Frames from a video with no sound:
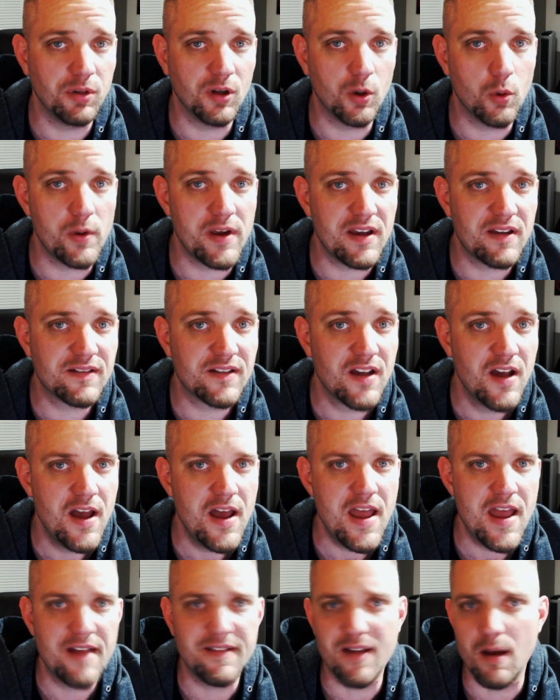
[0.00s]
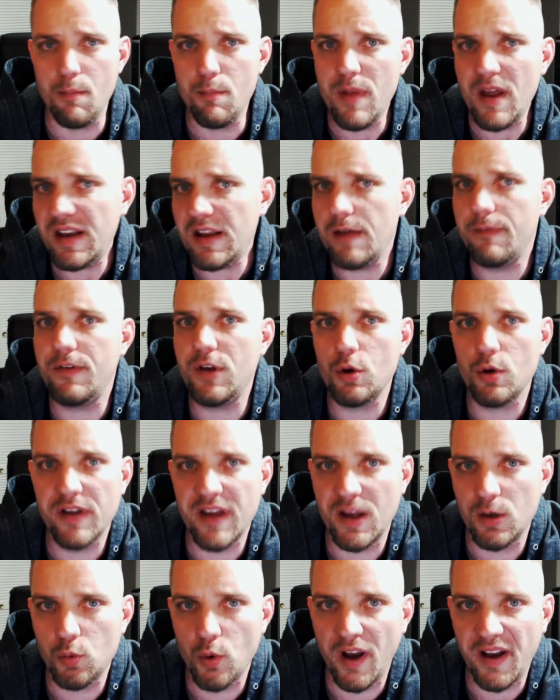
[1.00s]
couple of weeks is that many of you
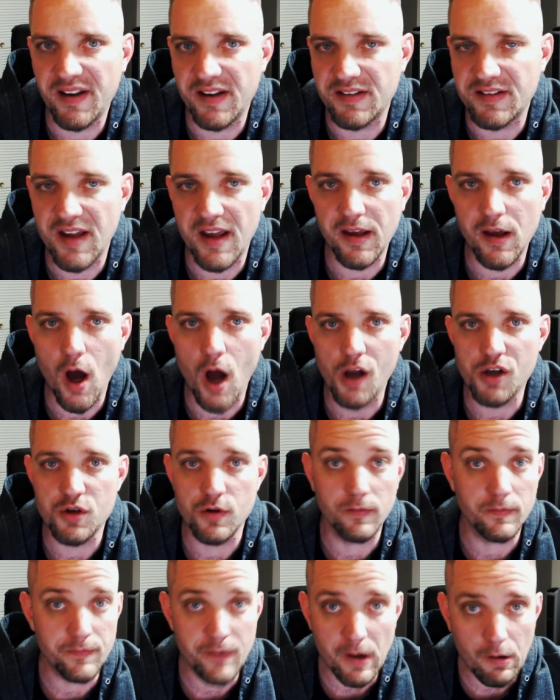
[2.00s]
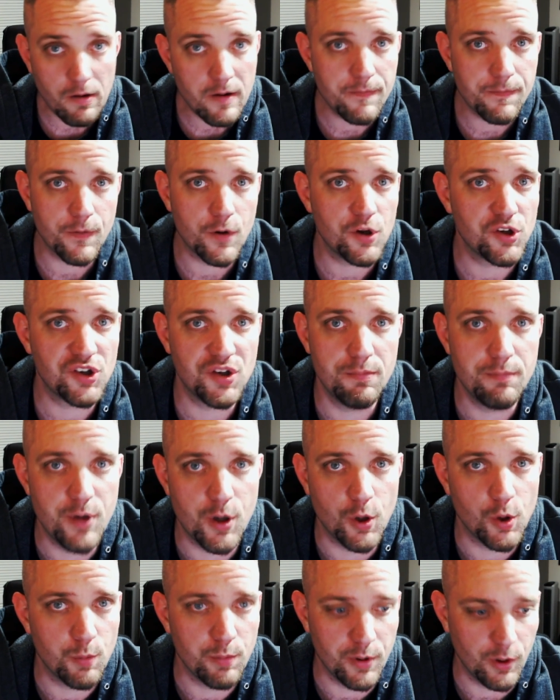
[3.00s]
are getting ready to take on your very first
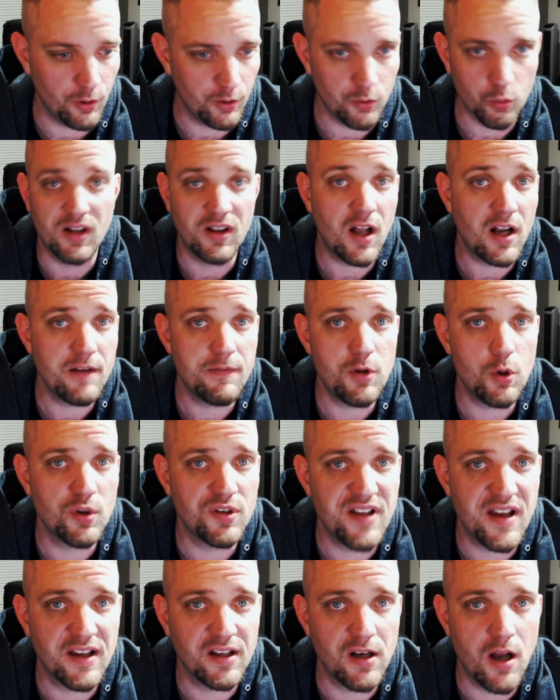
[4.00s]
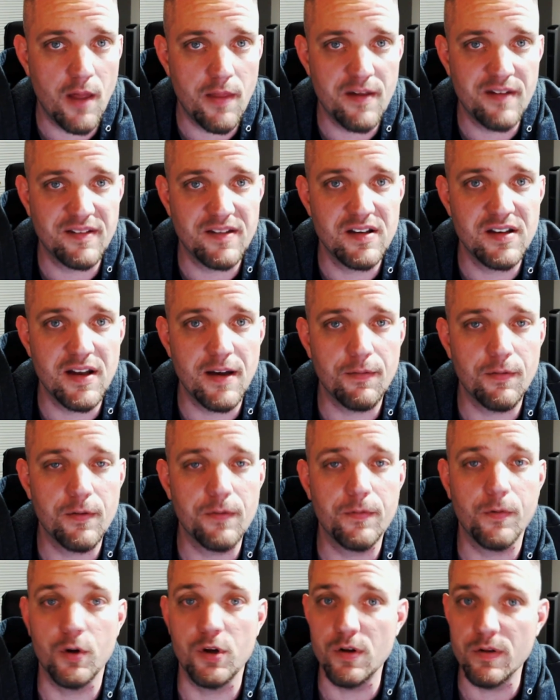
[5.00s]
computer build. A lot of you are taking on this
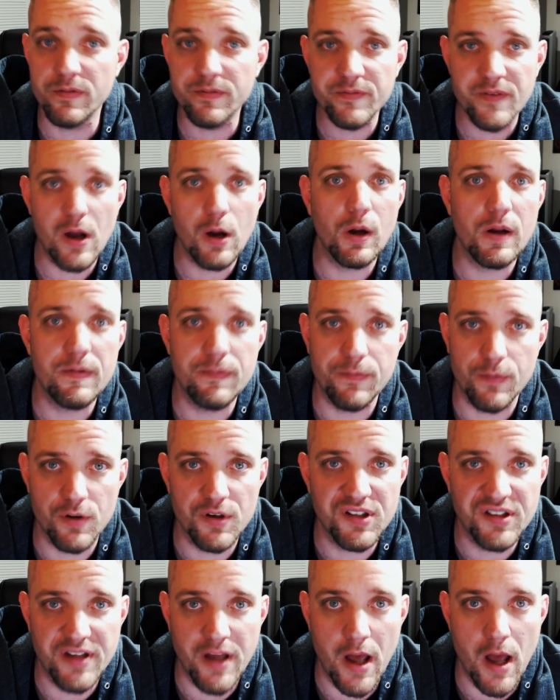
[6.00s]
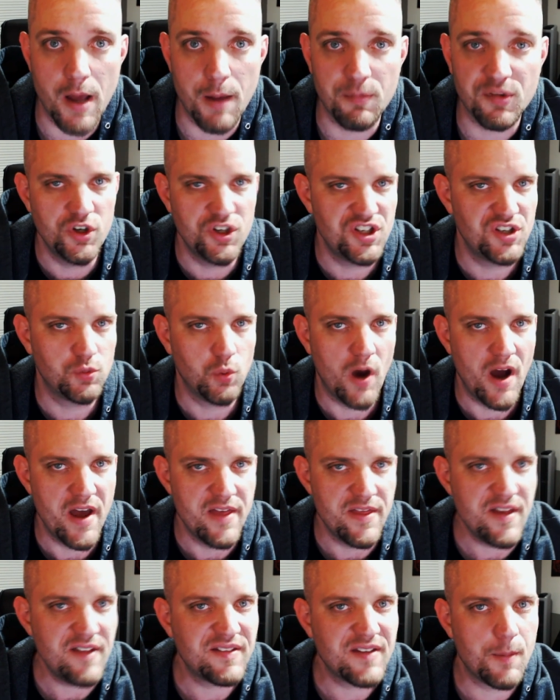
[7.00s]
endeavor for your very first time, which is
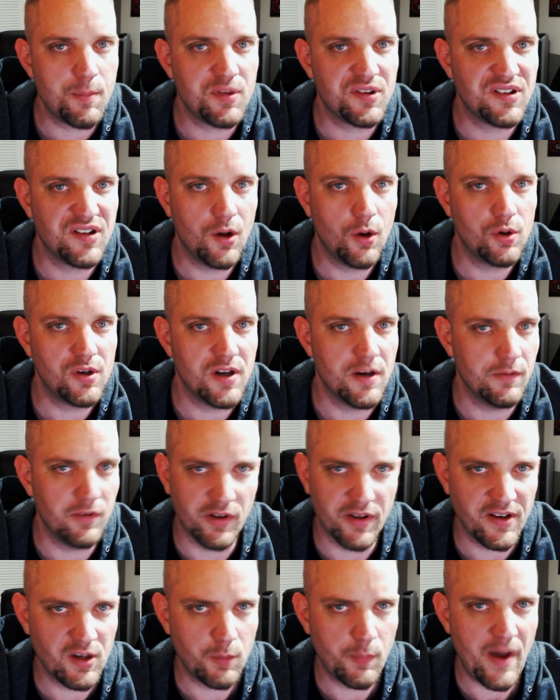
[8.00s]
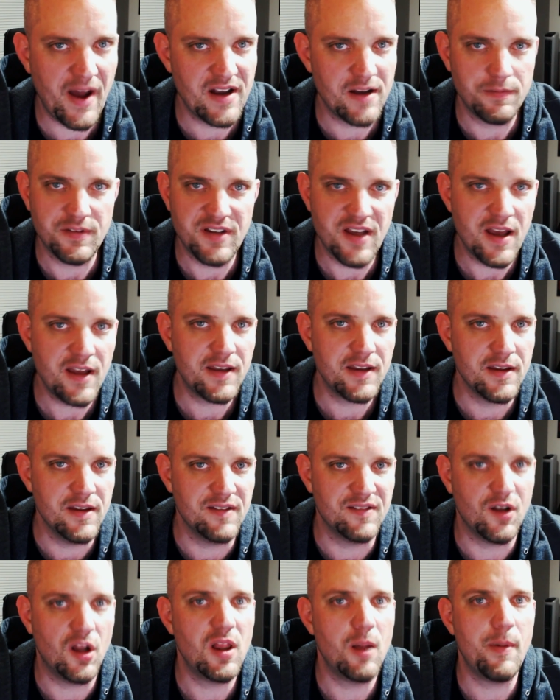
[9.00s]
why this episode of A Little Bite of Tech
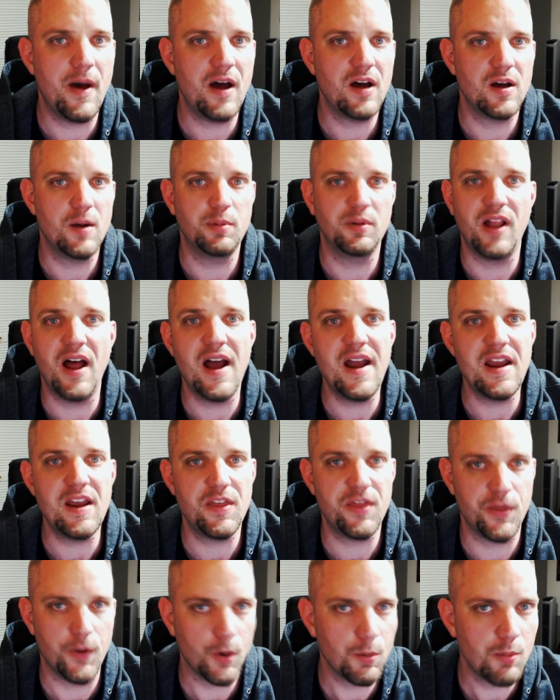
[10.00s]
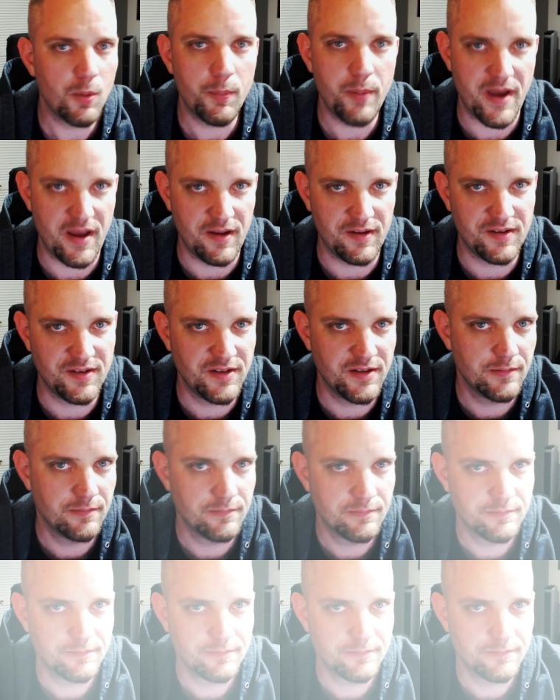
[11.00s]
is all about applying thermal paste.